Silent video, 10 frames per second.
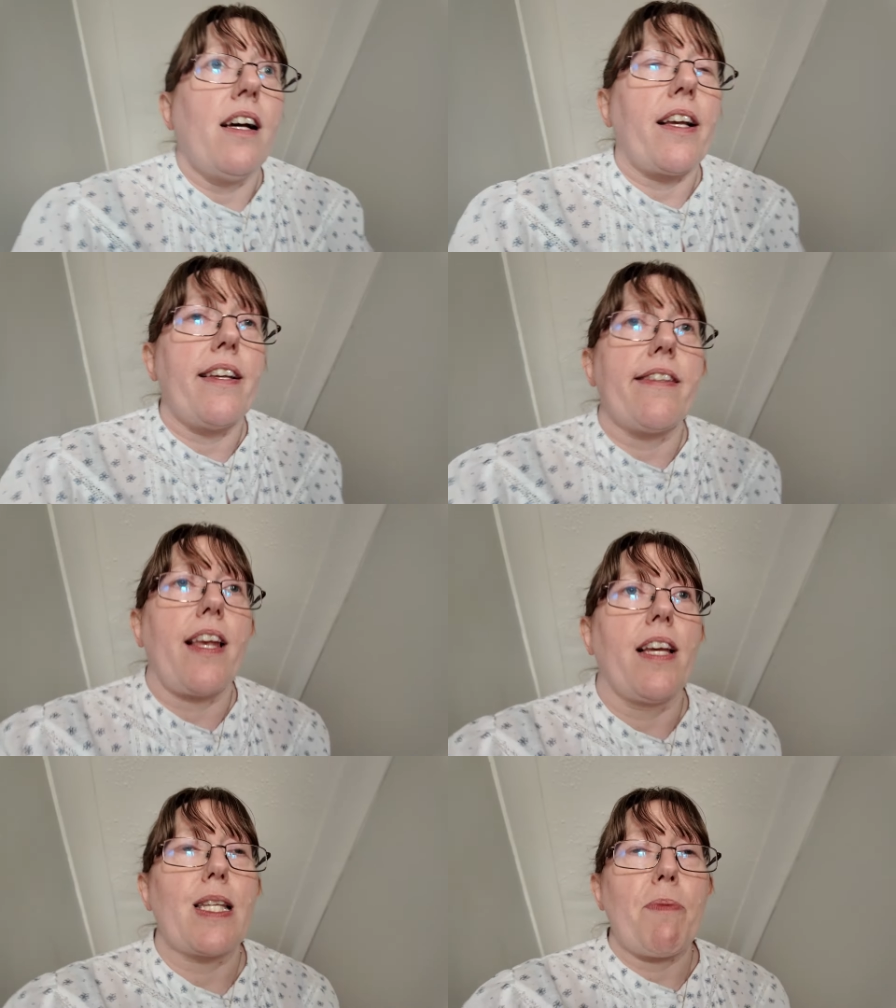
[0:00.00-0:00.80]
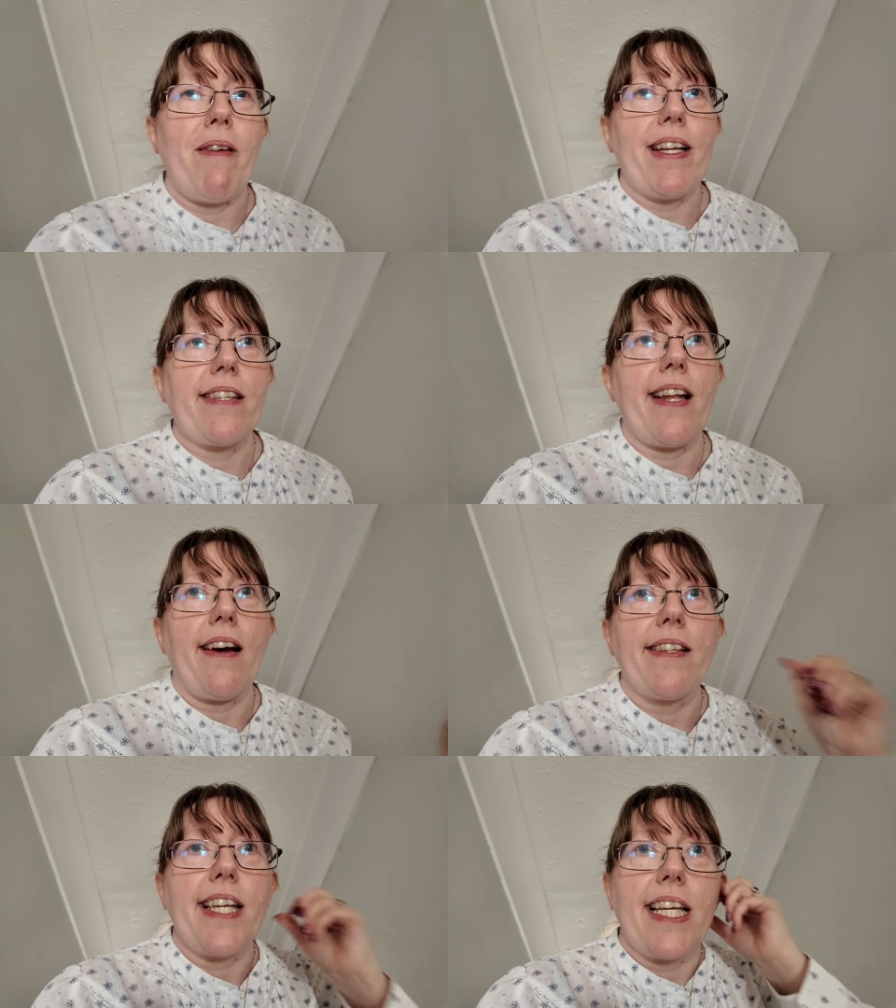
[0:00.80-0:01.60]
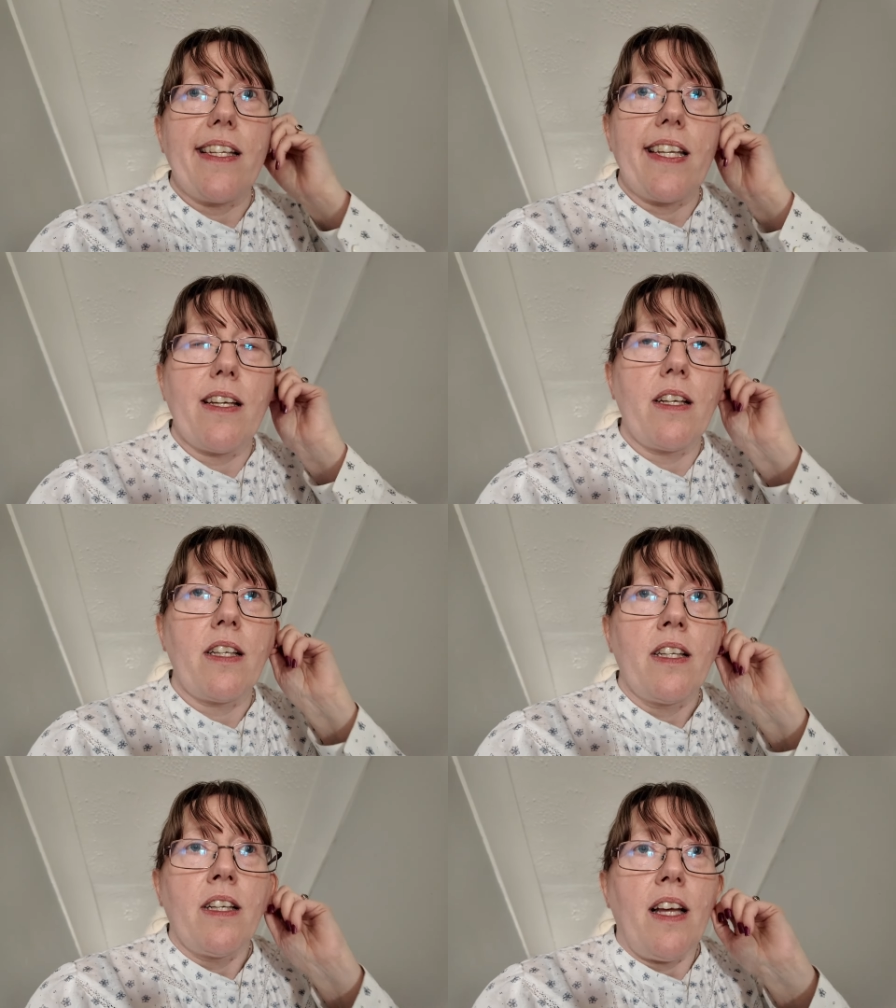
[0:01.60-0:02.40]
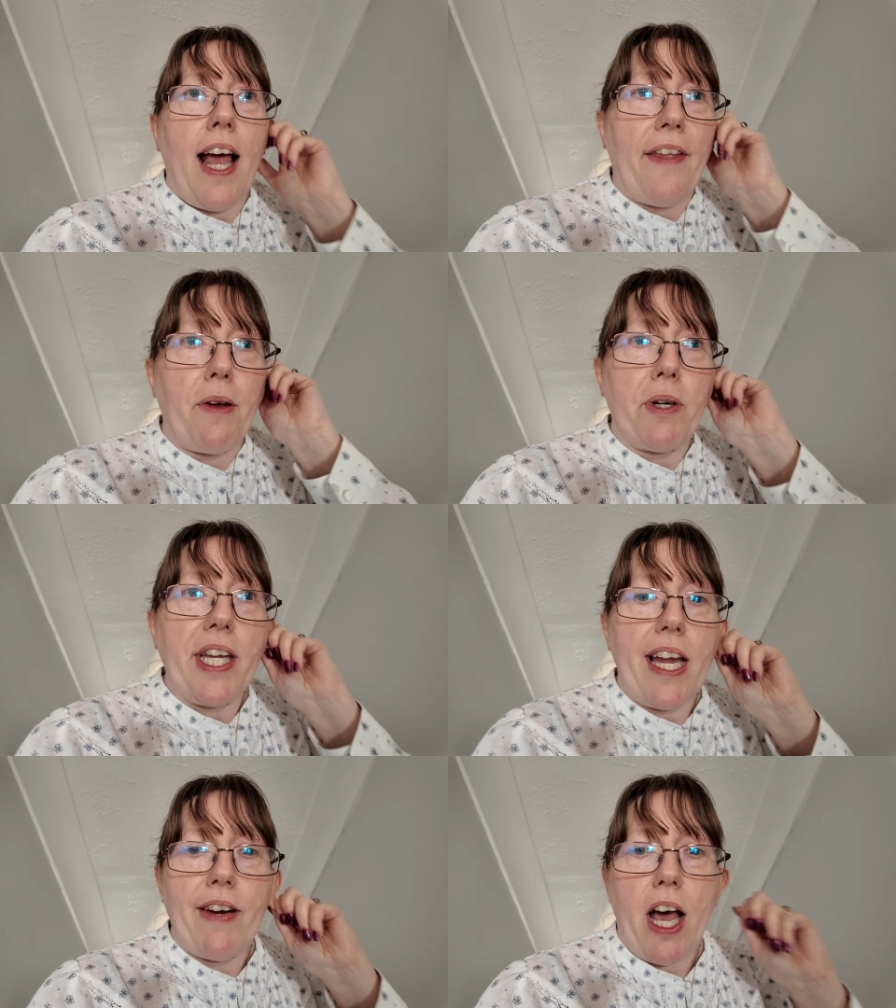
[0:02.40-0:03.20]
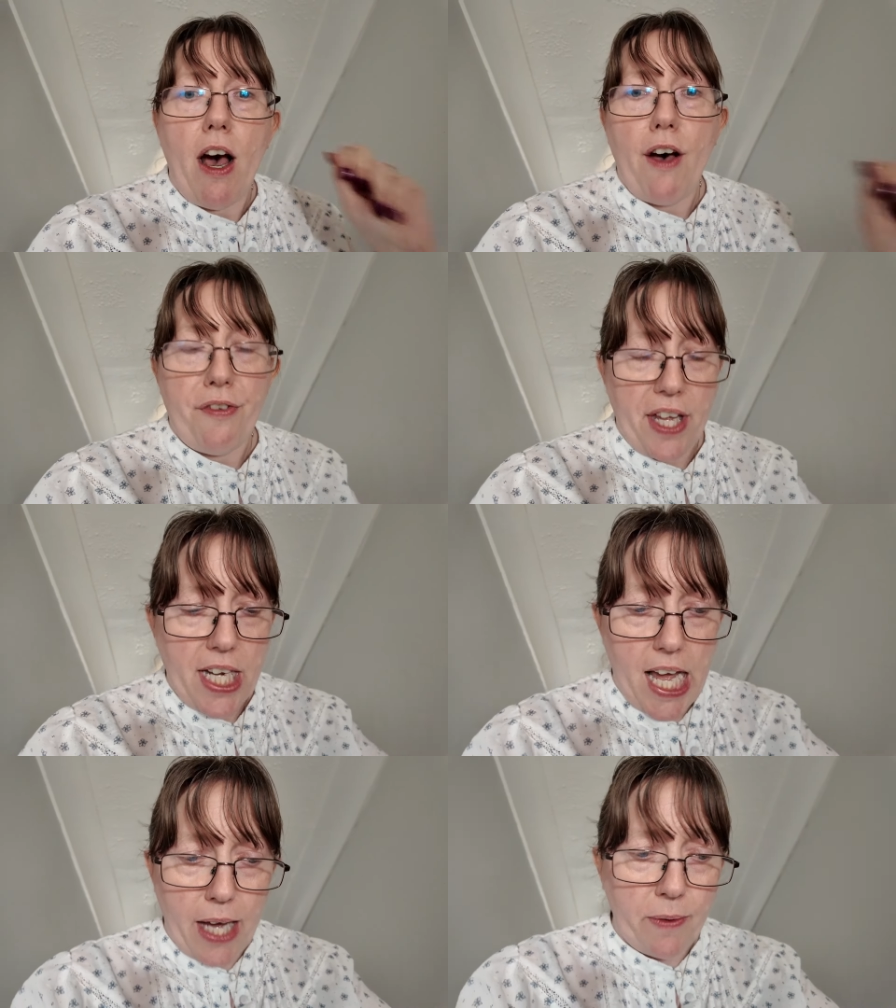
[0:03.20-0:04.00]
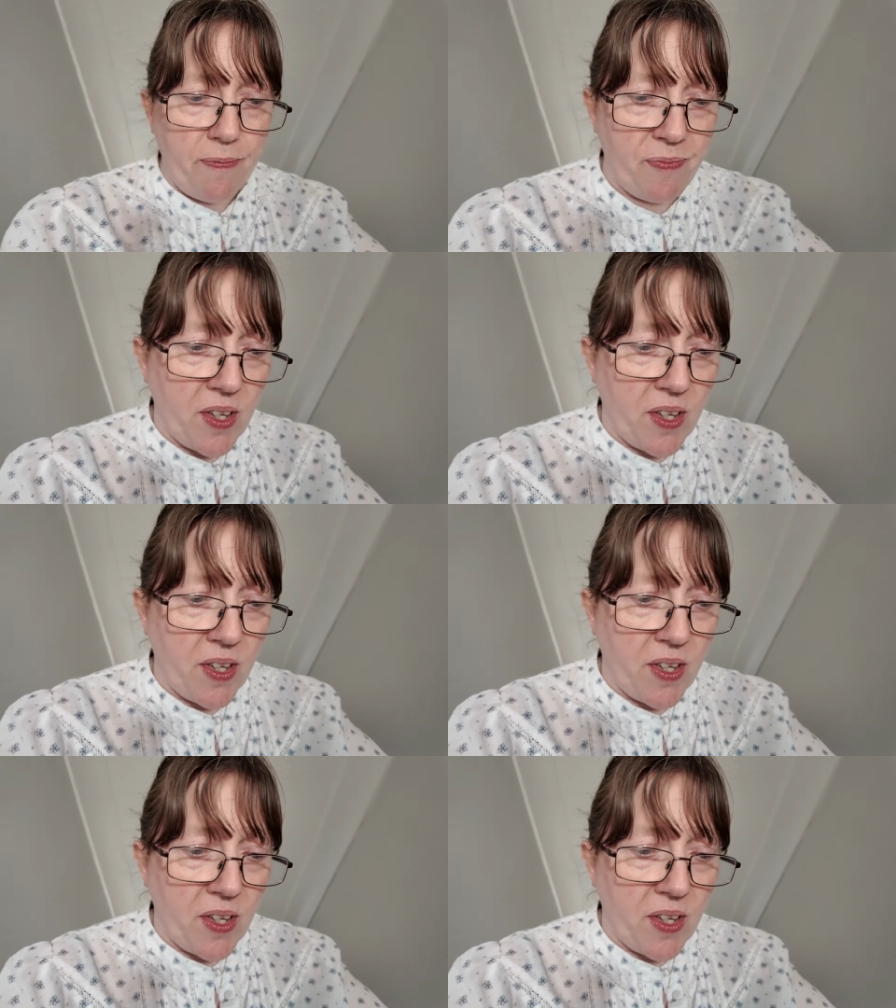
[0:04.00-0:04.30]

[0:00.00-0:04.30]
Because Spirit started, I think we're a year and a half in now.